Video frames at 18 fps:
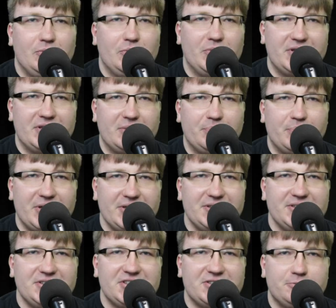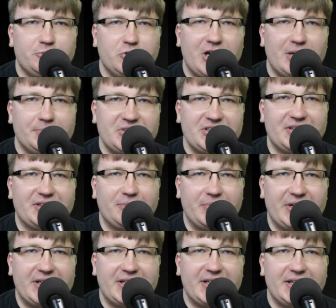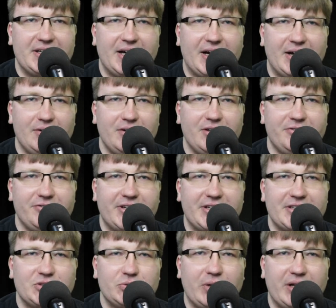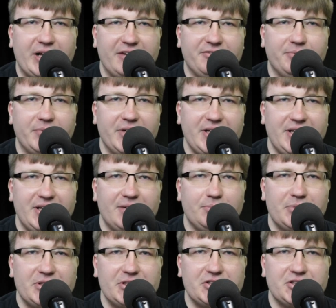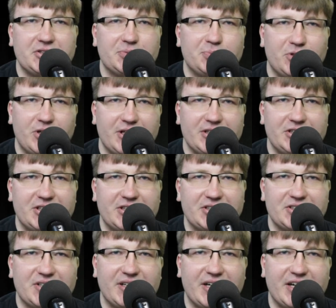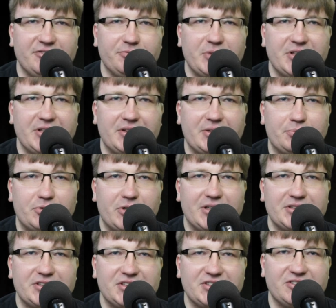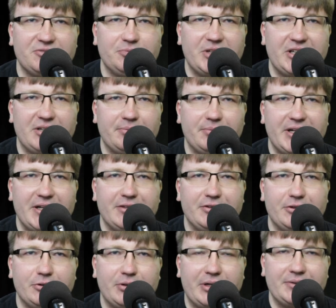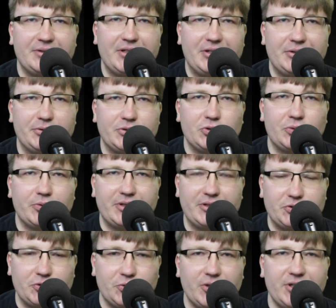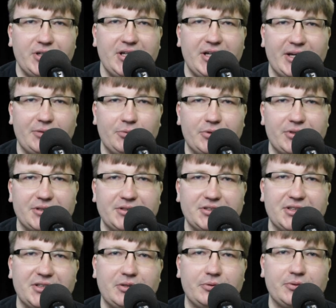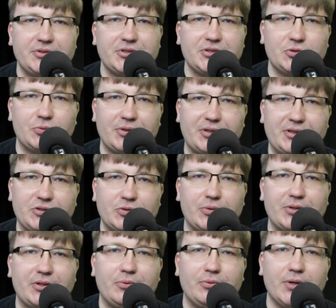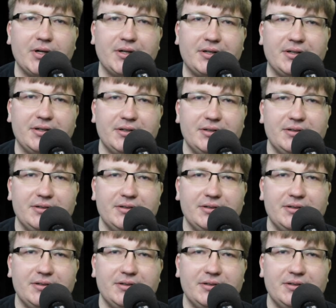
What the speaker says: With an abundance of props in the making, Howl FX will have many ambitious projects that have been in the process of being made throughout the year 2020 and will continue into 2021.